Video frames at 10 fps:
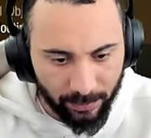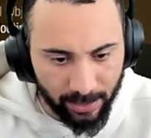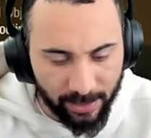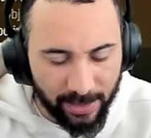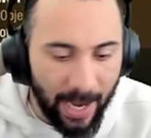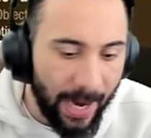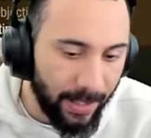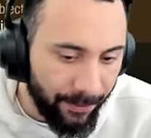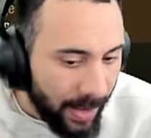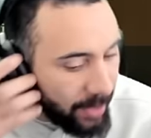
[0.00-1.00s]
is
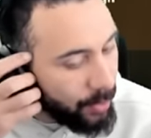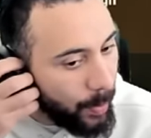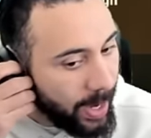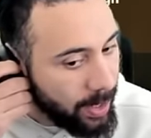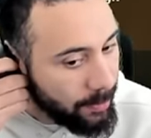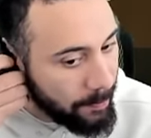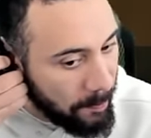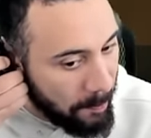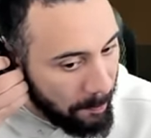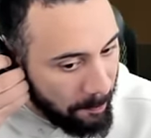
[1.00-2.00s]
kind of out of the way,
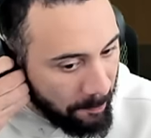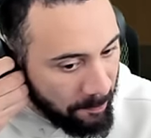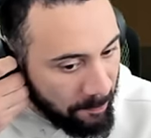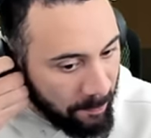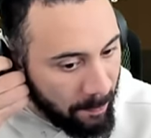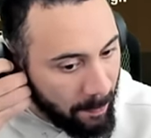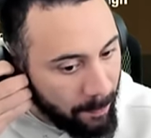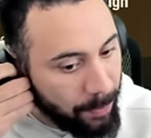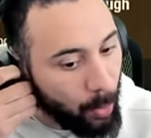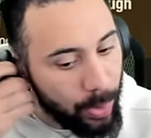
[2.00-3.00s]

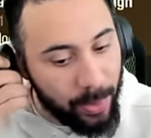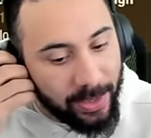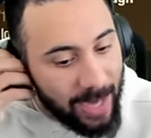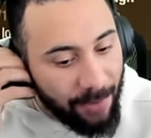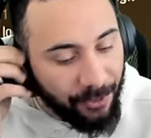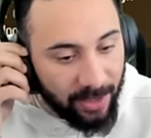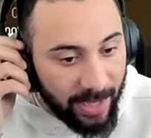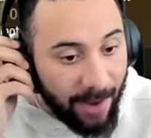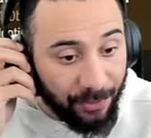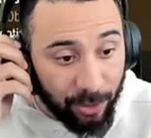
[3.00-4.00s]
but we would
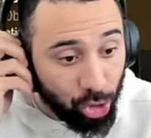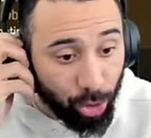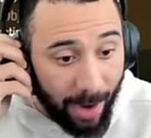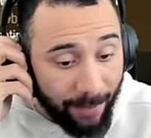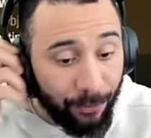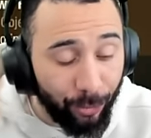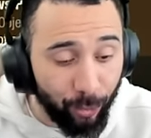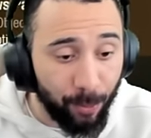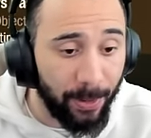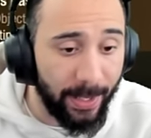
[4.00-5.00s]
definitely have to drive
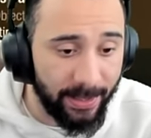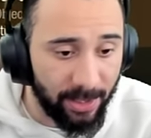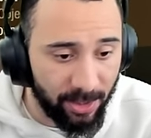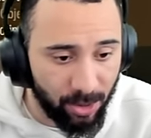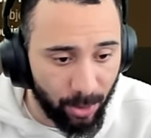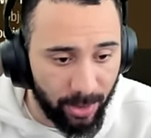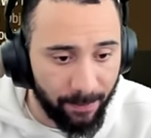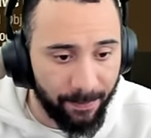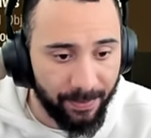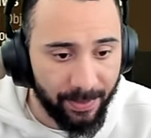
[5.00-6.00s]
through plague
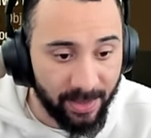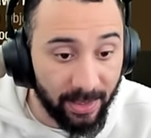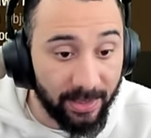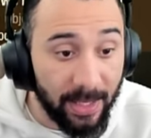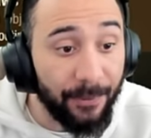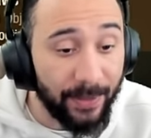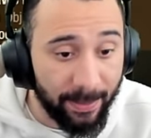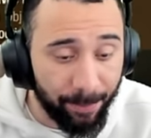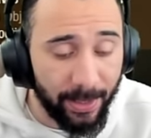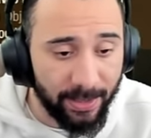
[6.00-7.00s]
territory,
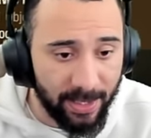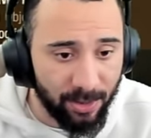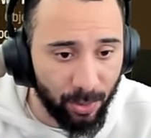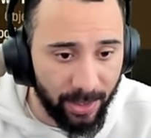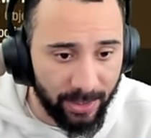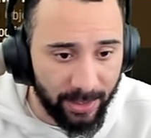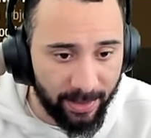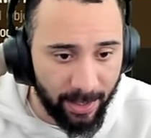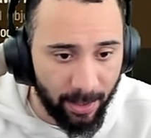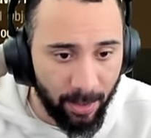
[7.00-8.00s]
significant plague territory to
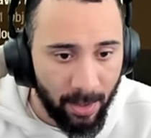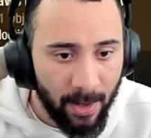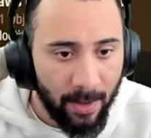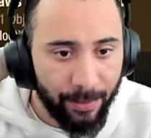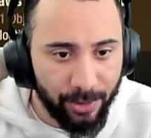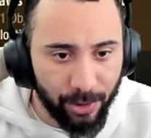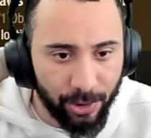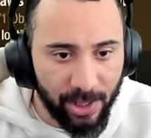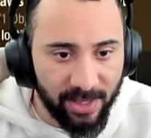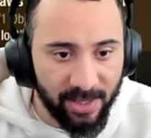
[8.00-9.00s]
get there. There's a
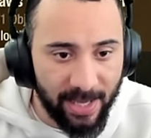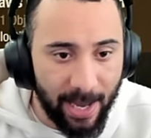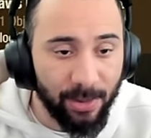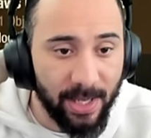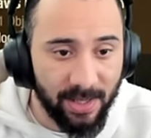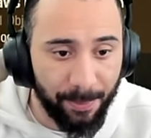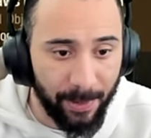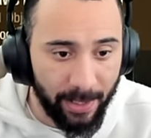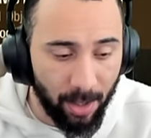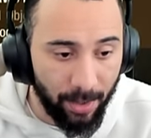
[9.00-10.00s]
good chance this house has a
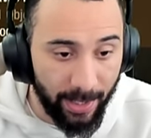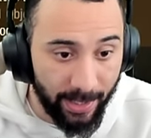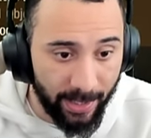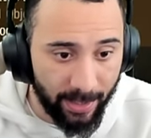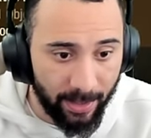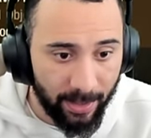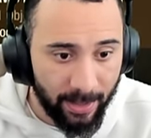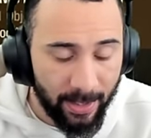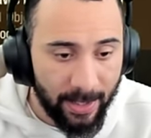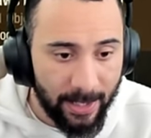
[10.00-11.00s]
plague heart in it.
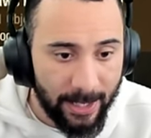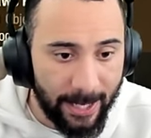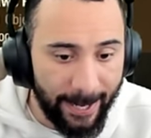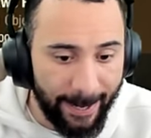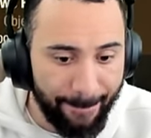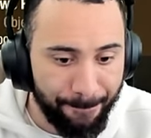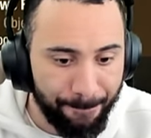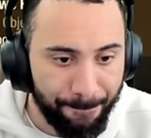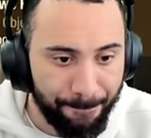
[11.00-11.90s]
Um,